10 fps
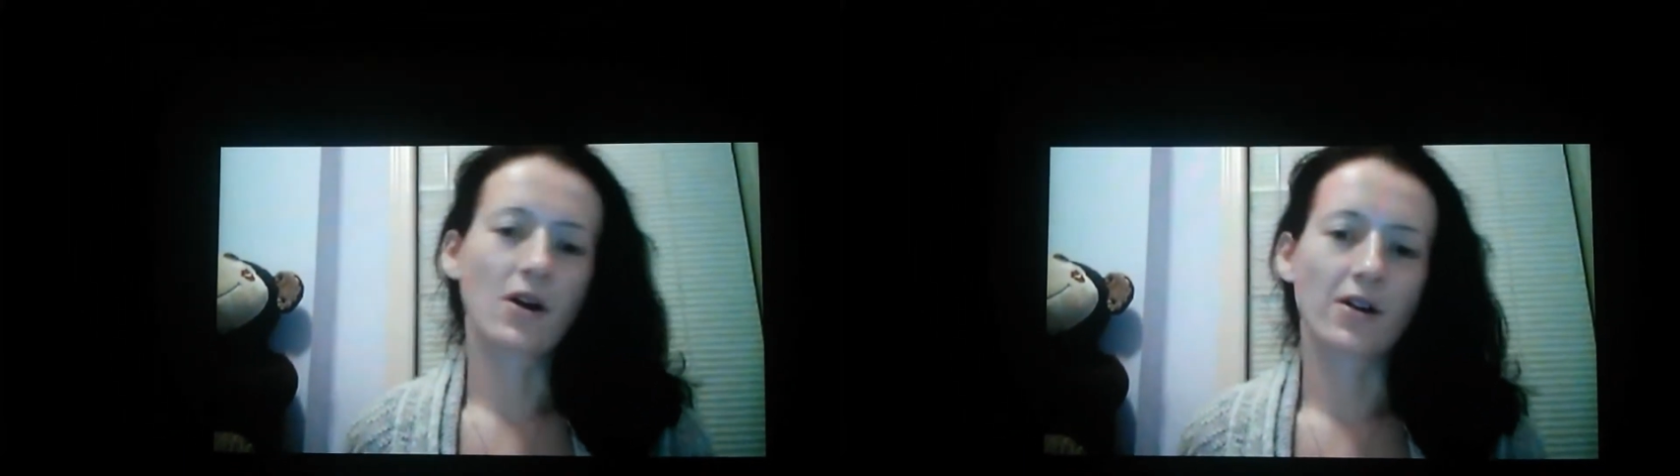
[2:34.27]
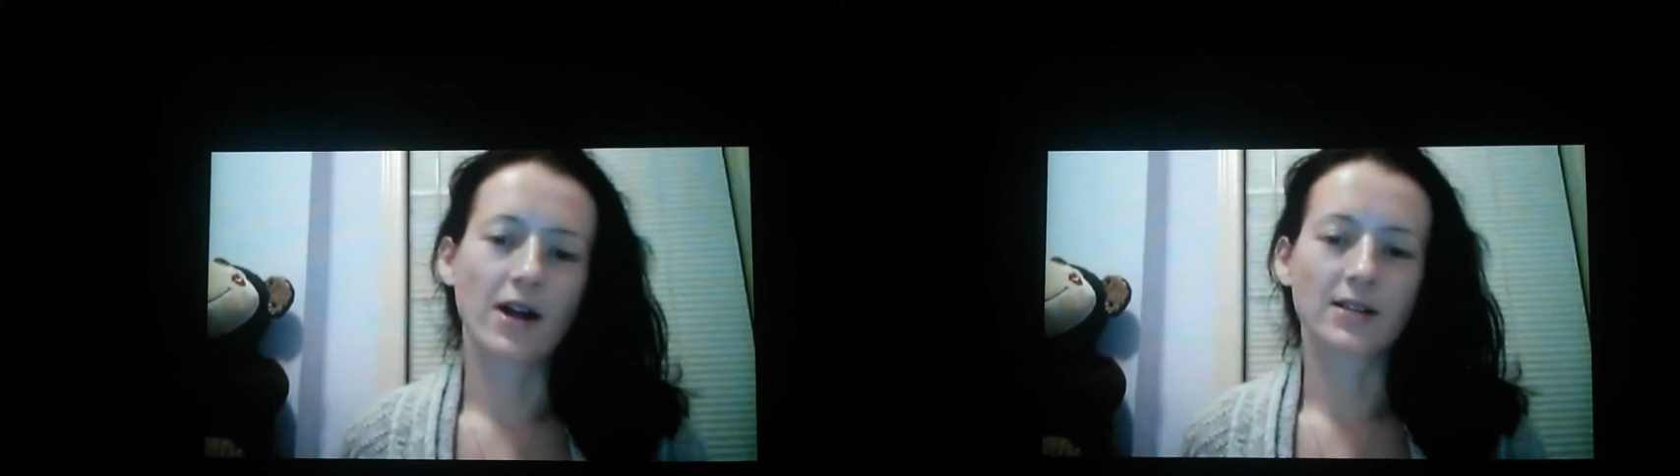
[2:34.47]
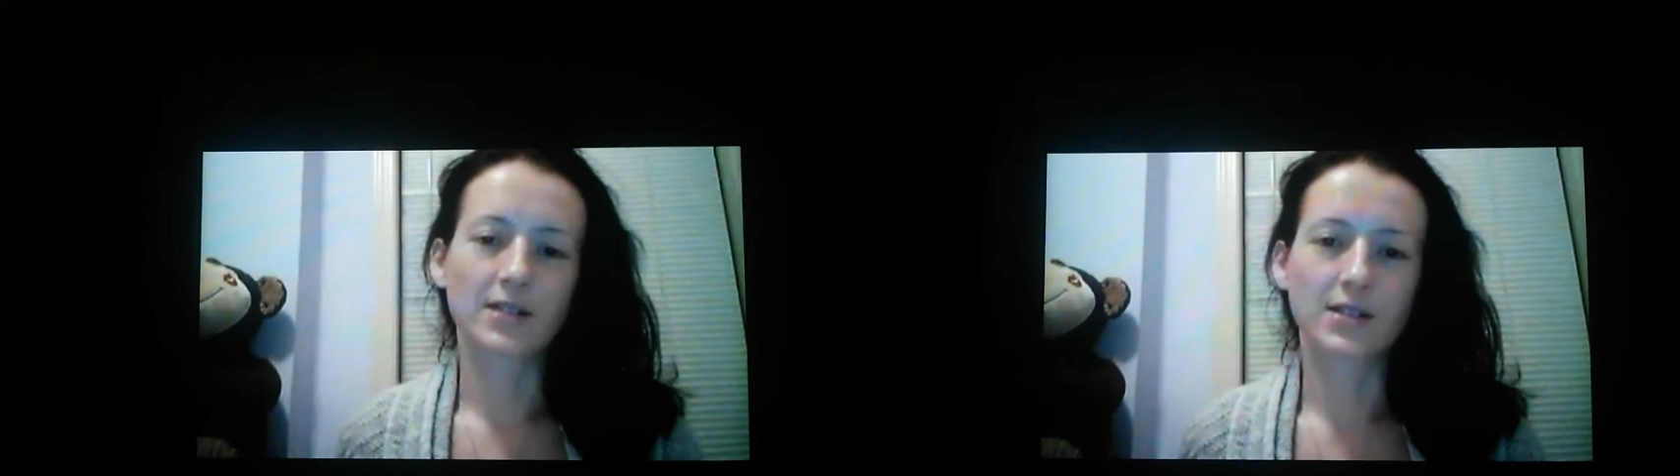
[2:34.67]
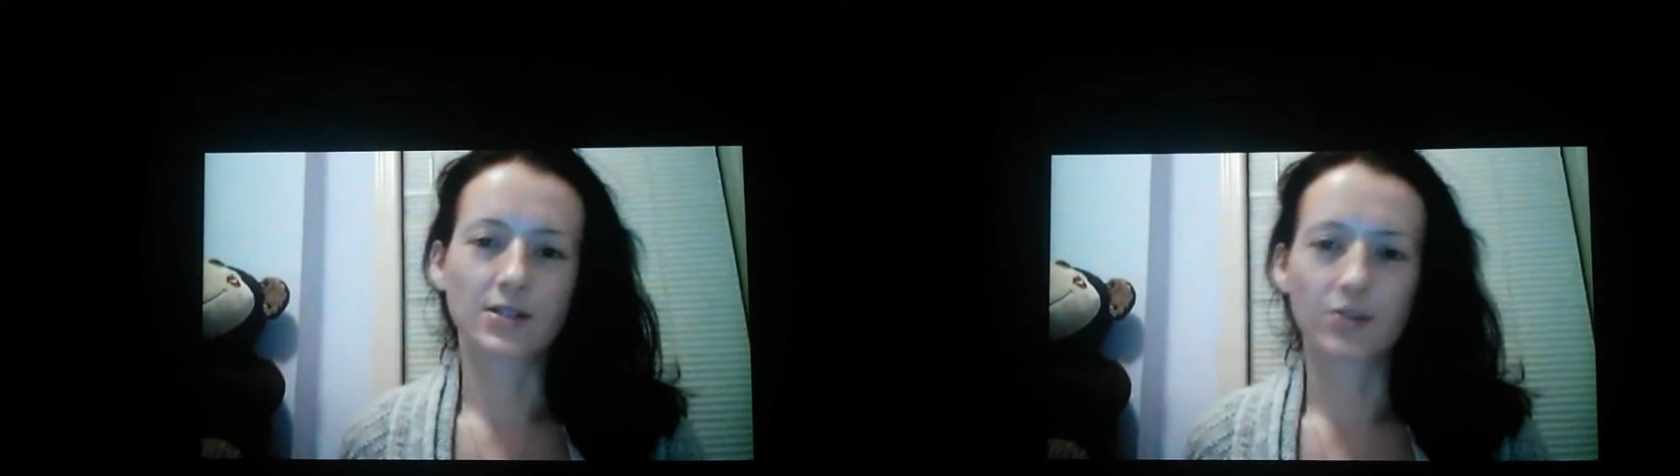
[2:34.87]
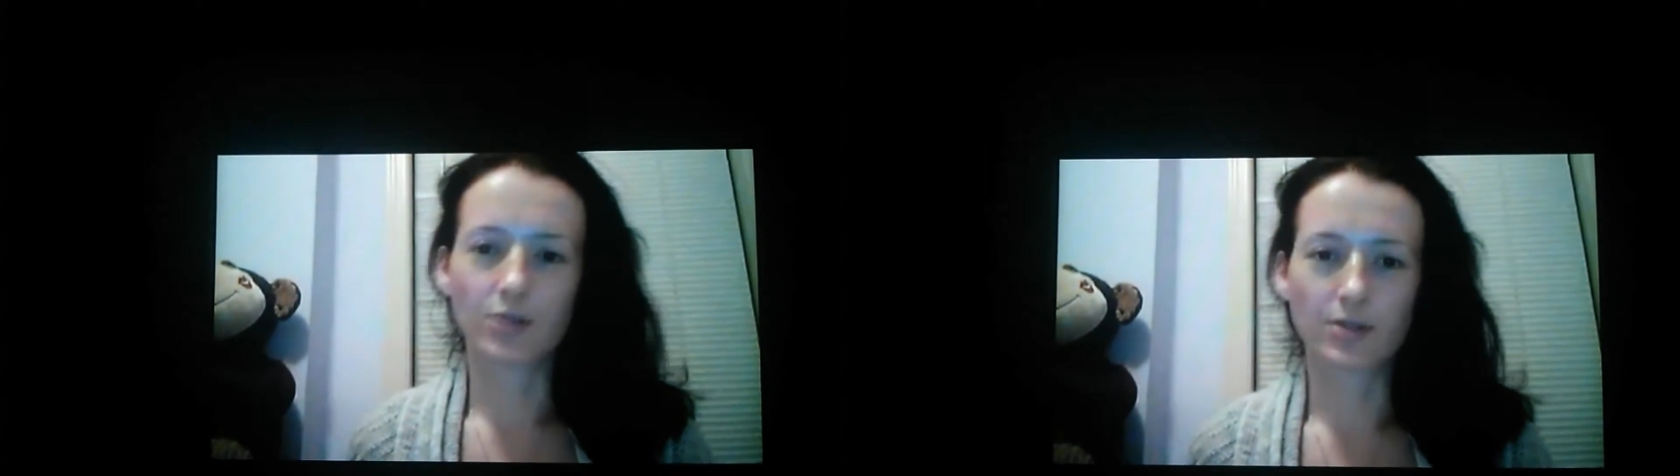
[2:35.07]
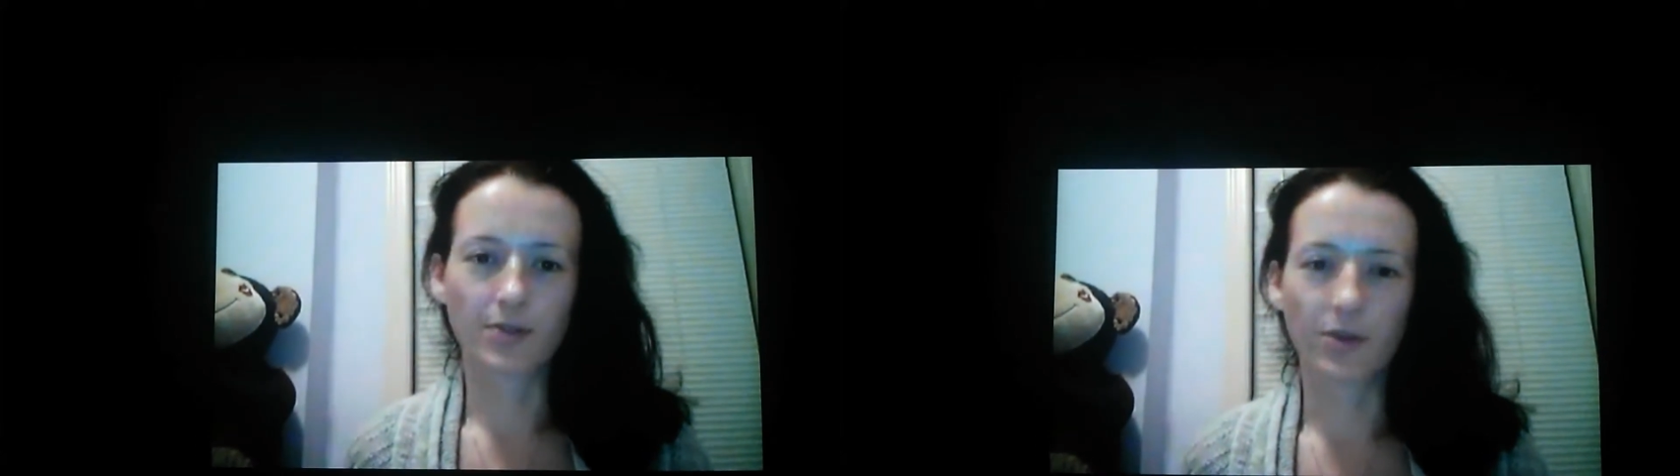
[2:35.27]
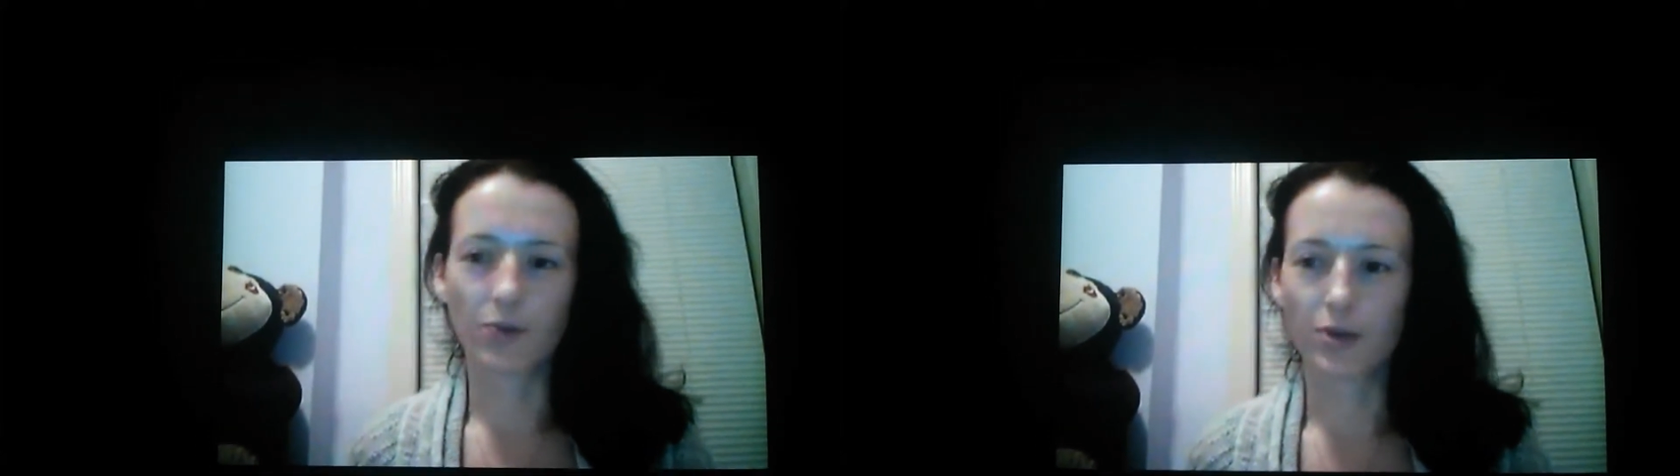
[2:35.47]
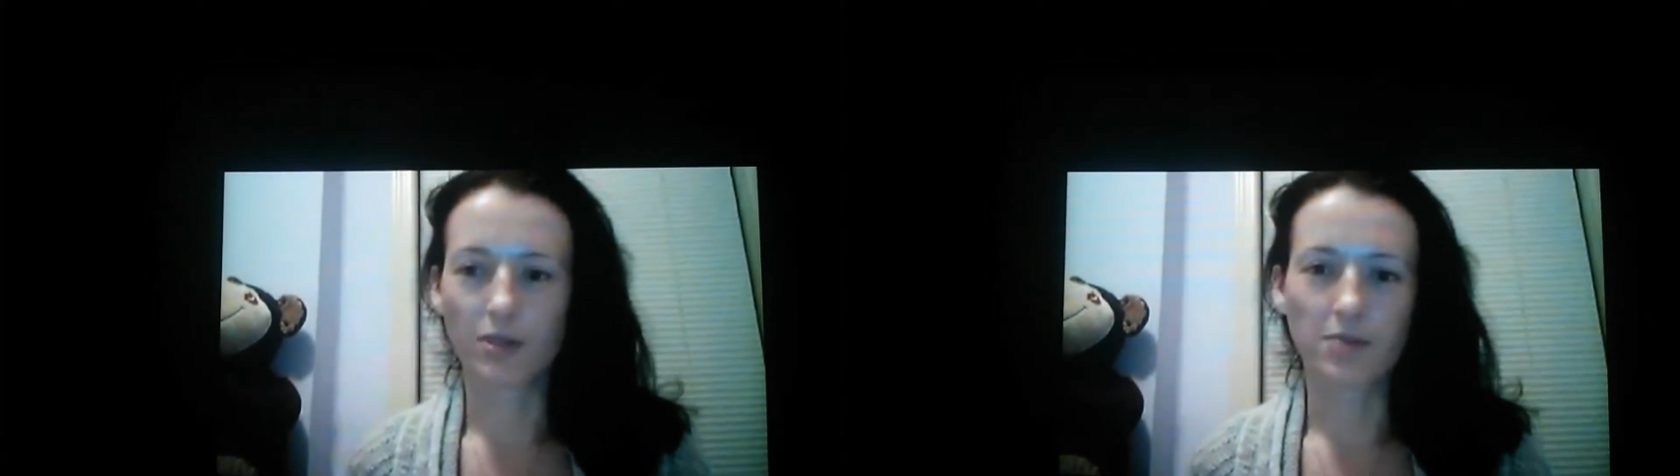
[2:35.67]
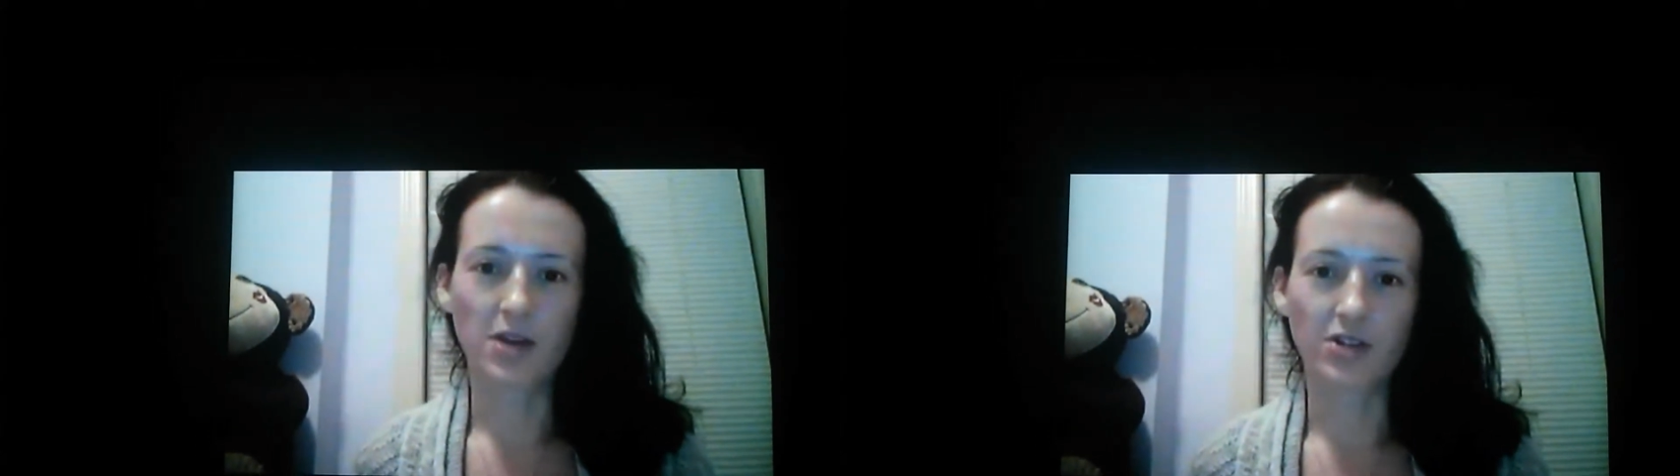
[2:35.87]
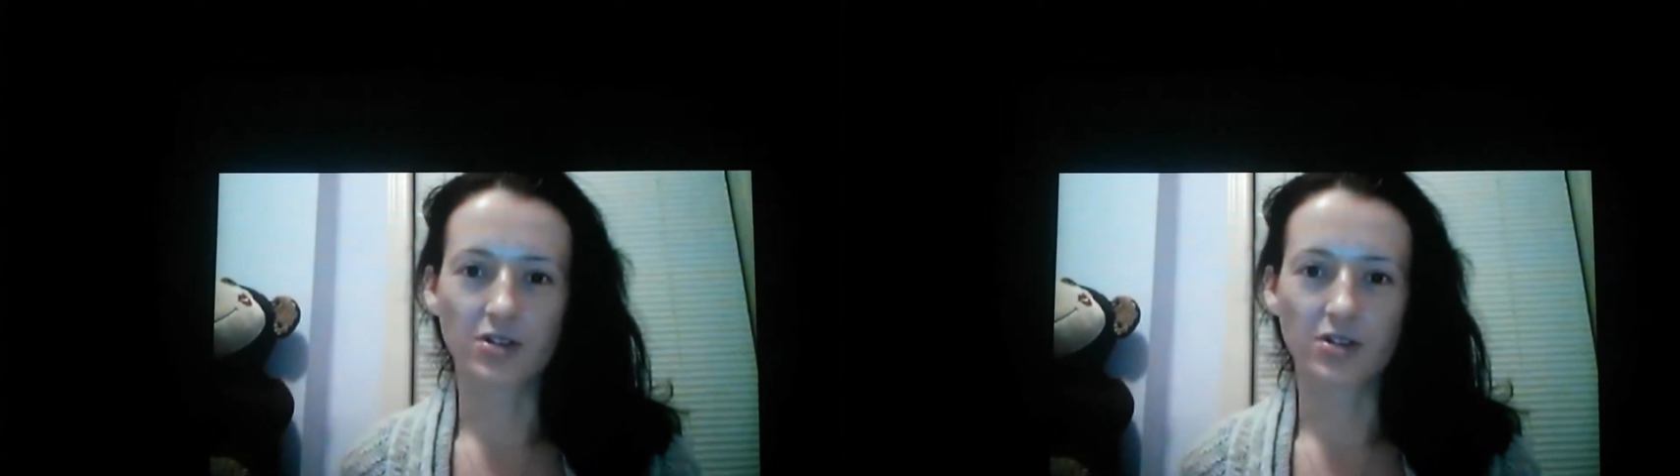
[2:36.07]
accidents or something really major,